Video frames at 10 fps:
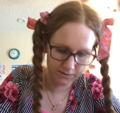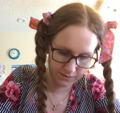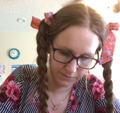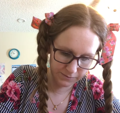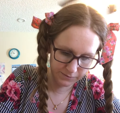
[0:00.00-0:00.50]

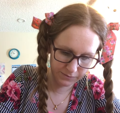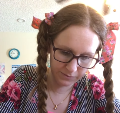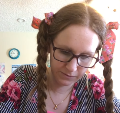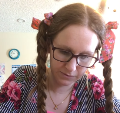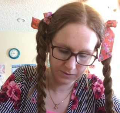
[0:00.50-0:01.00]

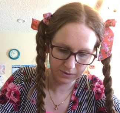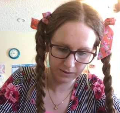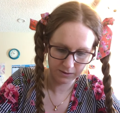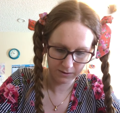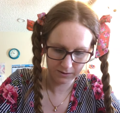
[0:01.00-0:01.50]

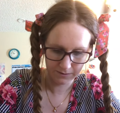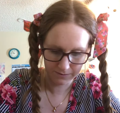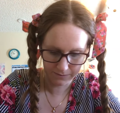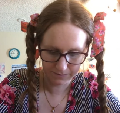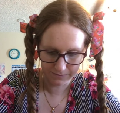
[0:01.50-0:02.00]

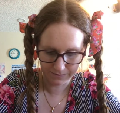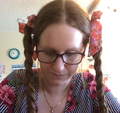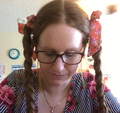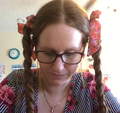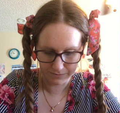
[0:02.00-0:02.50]

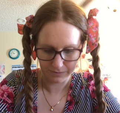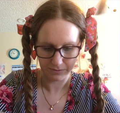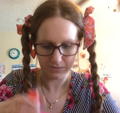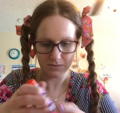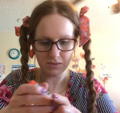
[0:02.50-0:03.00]

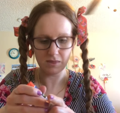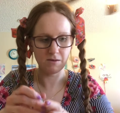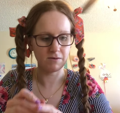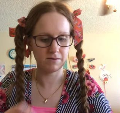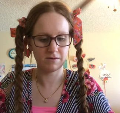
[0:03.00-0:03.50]

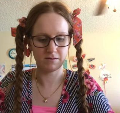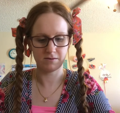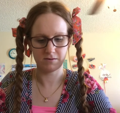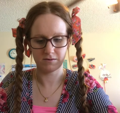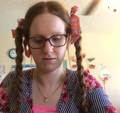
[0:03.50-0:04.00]

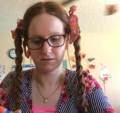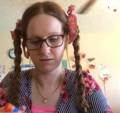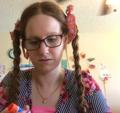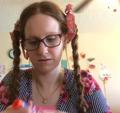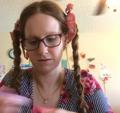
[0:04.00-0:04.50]

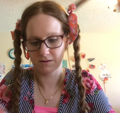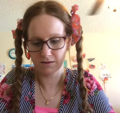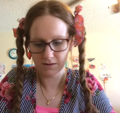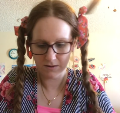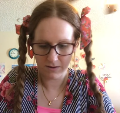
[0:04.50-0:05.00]

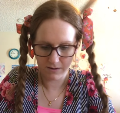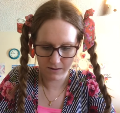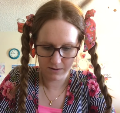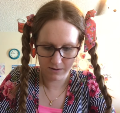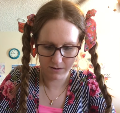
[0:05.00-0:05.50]

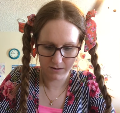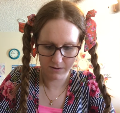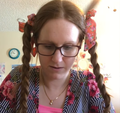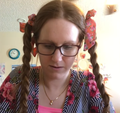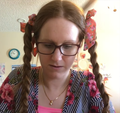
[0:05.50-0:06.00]

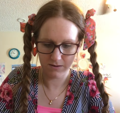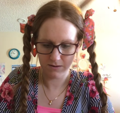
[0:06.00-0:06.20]
Nothing is said.